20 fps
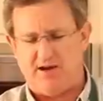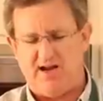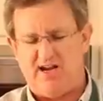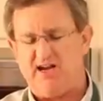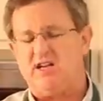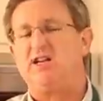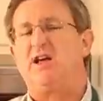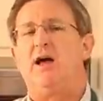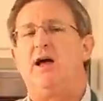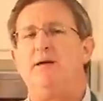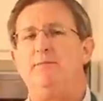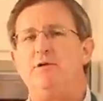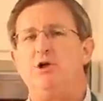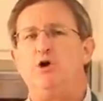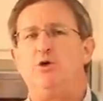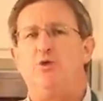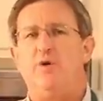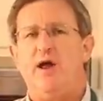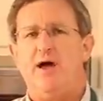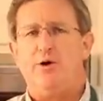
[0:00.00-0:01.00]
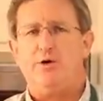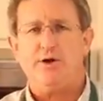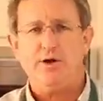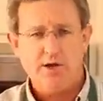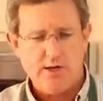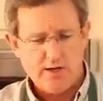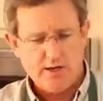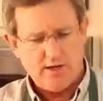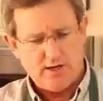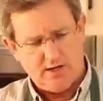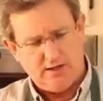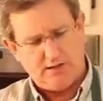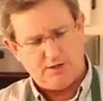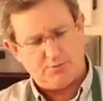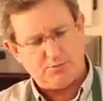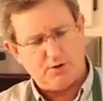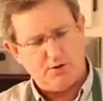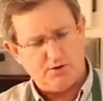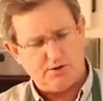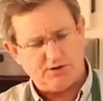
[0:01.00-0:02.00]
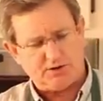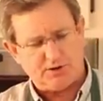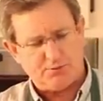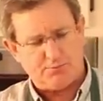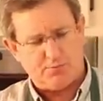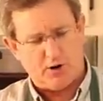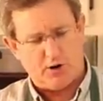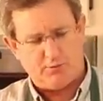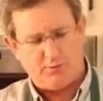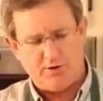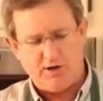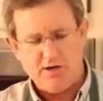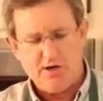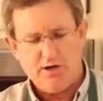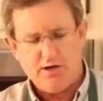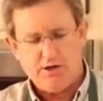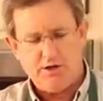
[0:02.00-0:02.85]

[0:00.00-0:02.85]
any time year-round in the produce department.